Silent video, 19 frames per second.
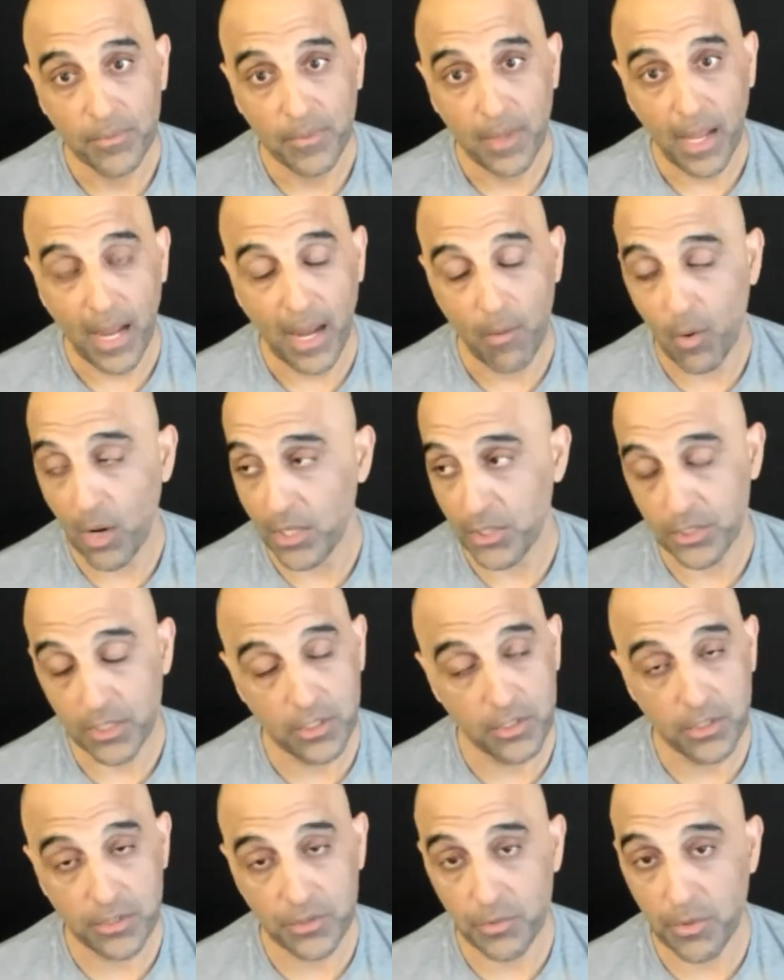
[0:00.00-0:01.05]
I wash
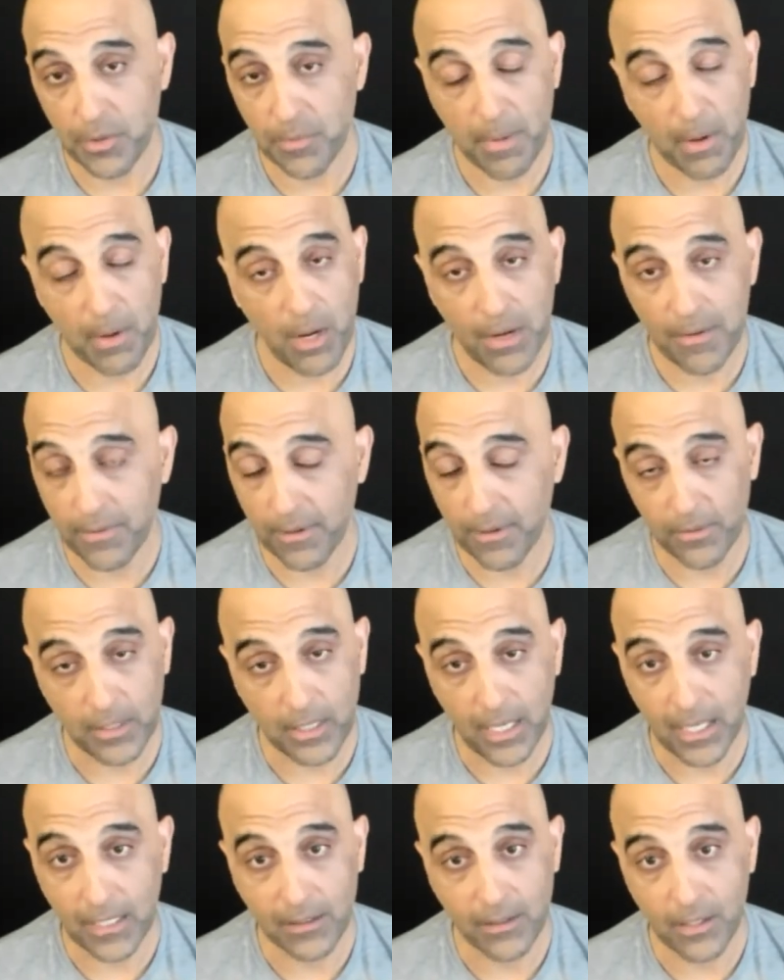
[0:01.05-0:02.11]
dishes with my wife every
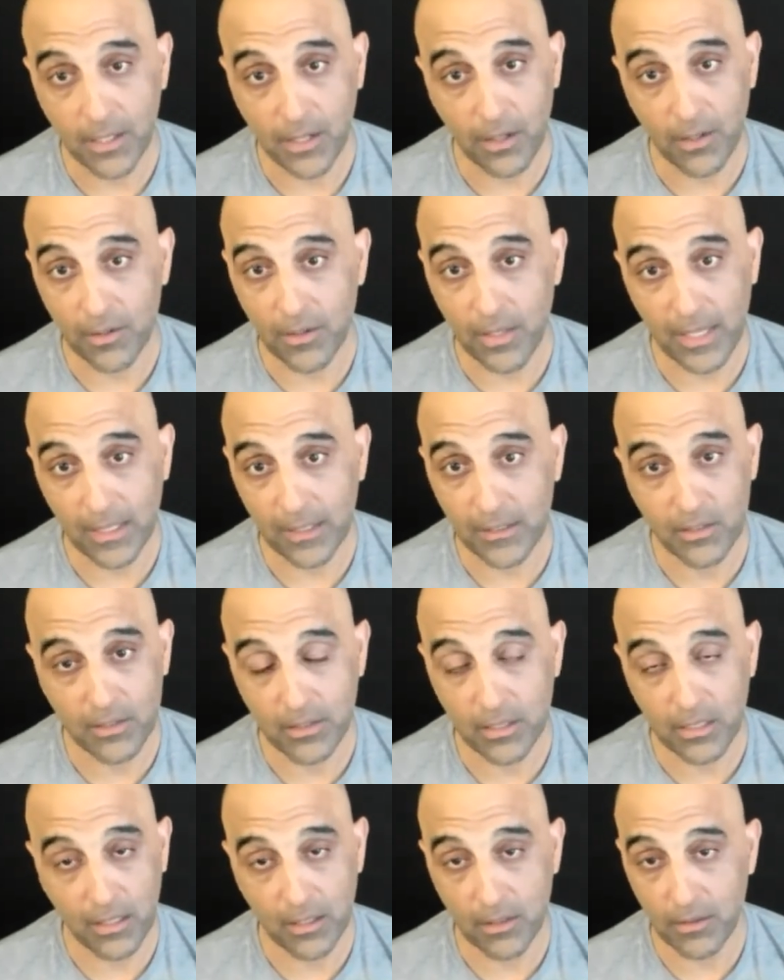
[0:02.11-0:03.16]
night, you know, like,
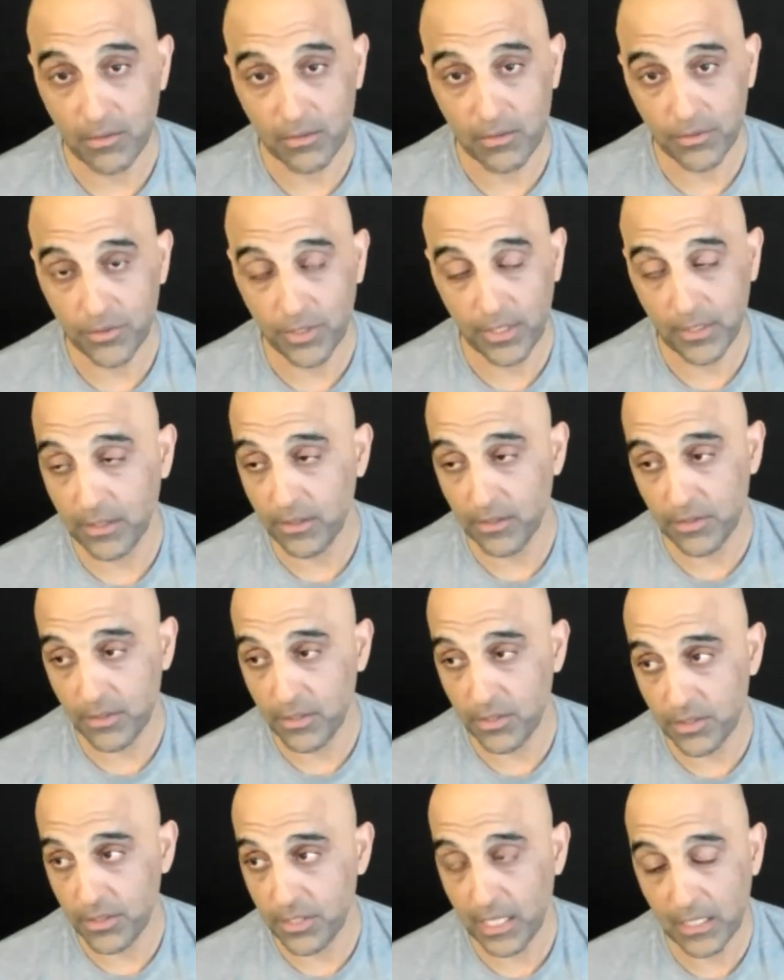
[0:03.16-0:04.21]
you know, uh, there's,
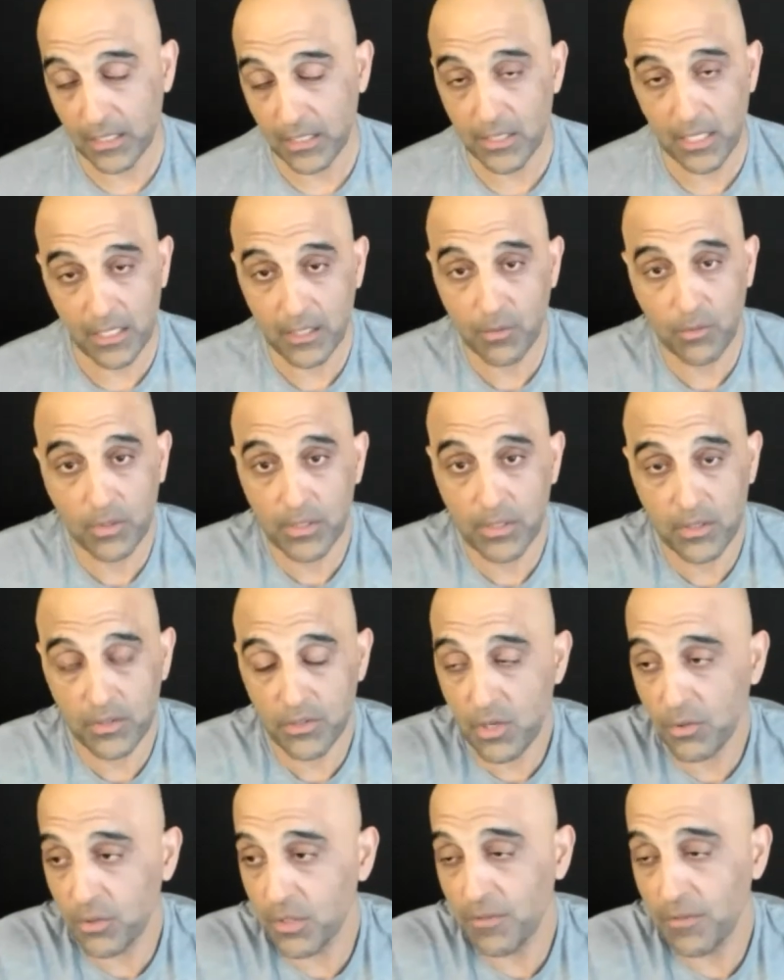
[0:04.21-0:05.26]
there's things like there's
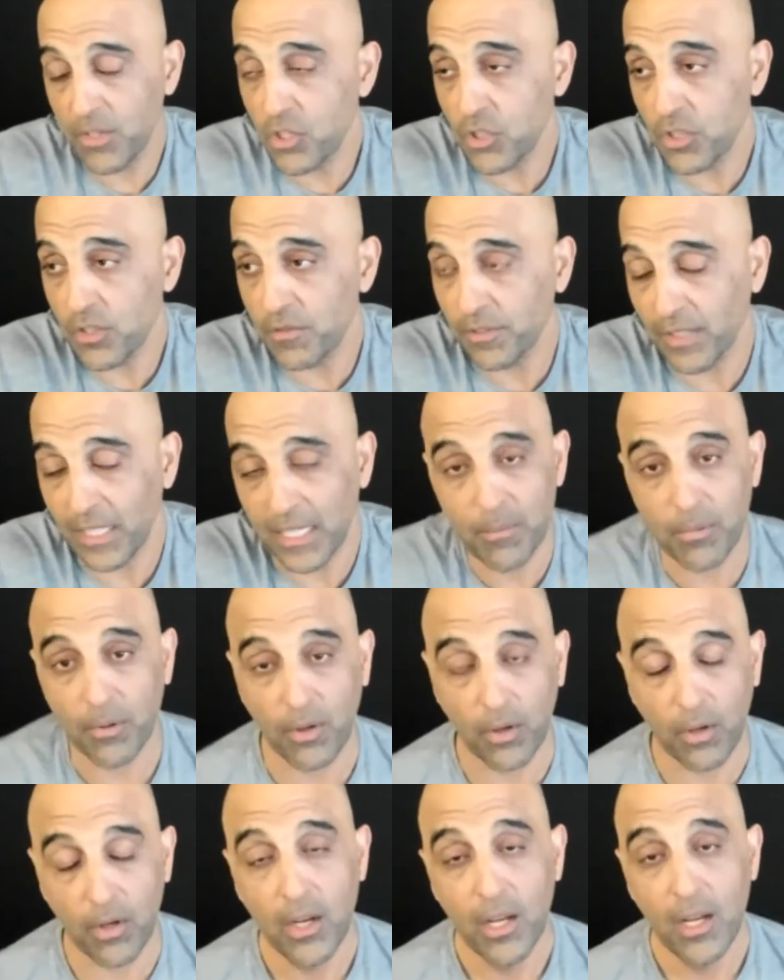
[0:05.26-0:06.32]
no division of
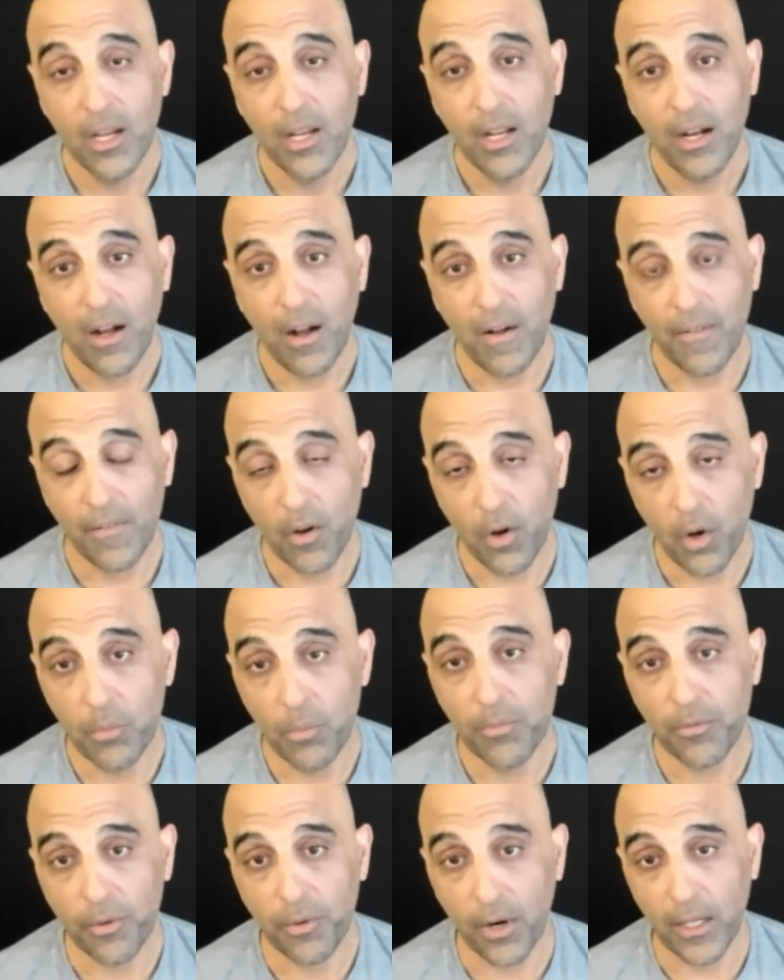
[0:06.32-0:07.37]
labor on the home
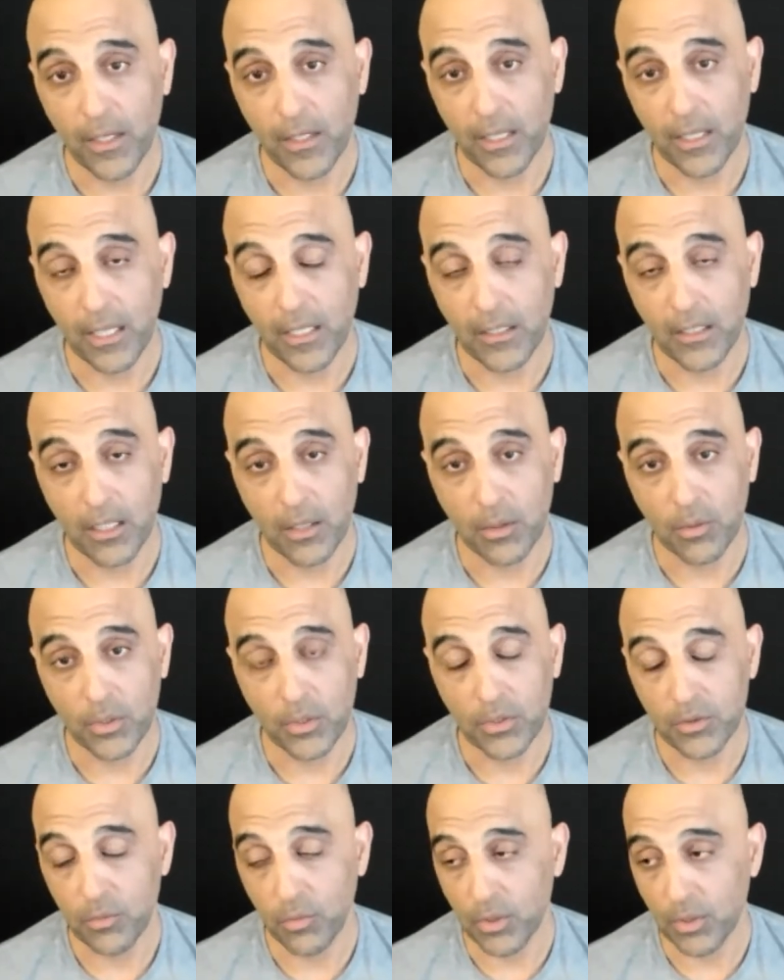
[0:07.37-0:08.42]
front. And, you know, we're,
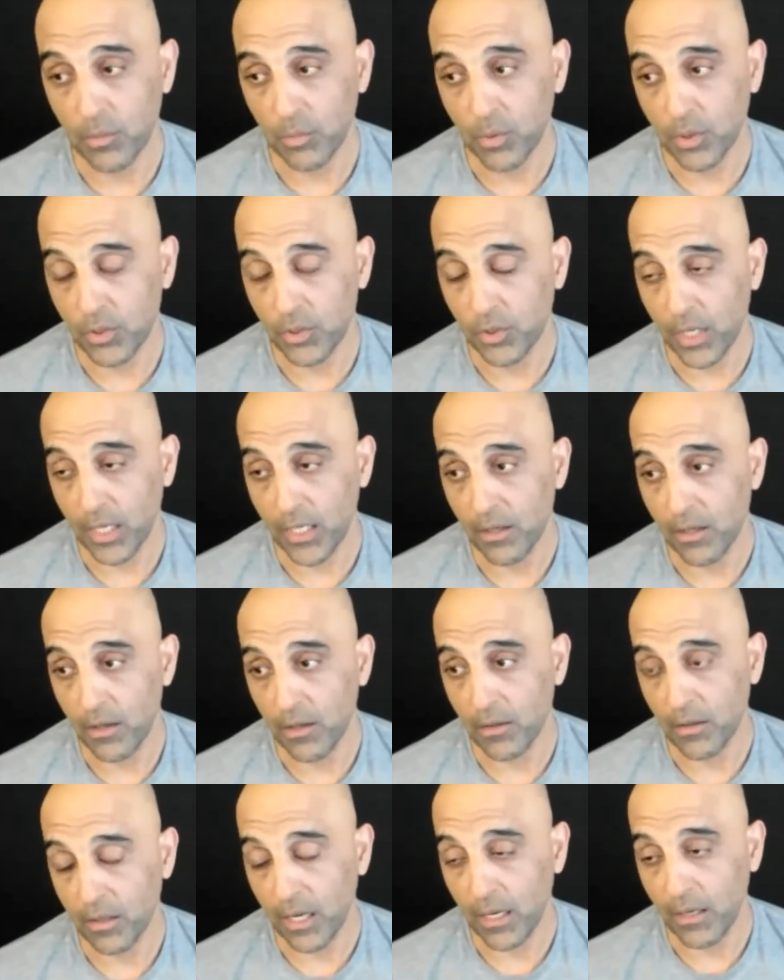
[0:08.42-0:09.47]
we're, we're trying to
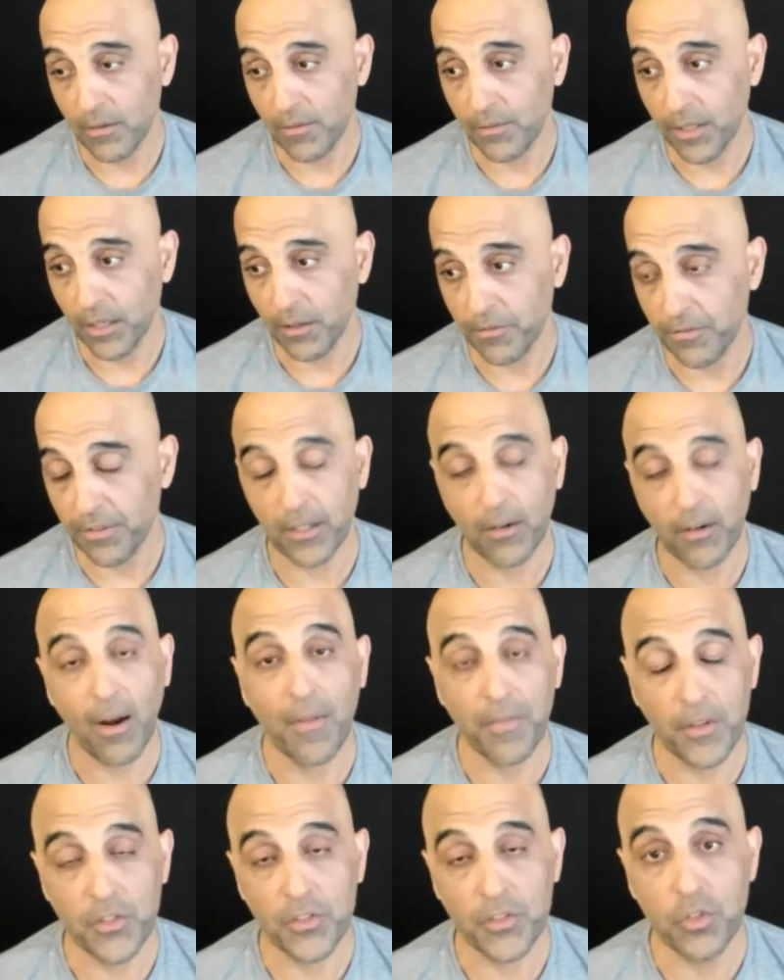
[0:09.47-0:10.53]
all kind of, you know, figure
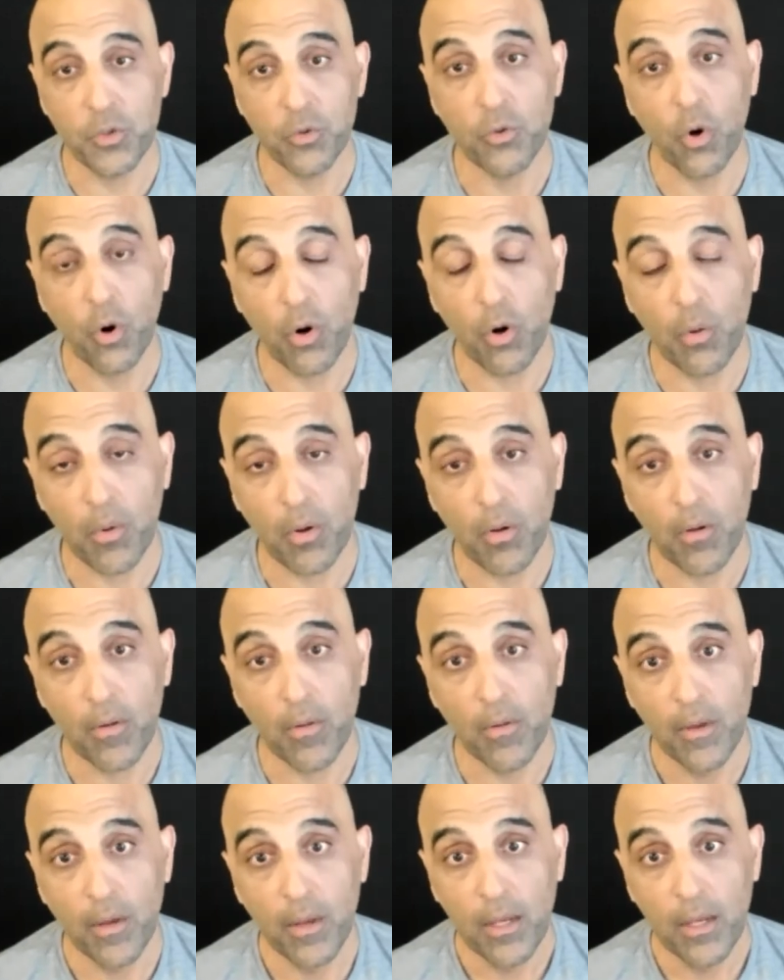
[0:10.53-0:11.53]
out this new normal.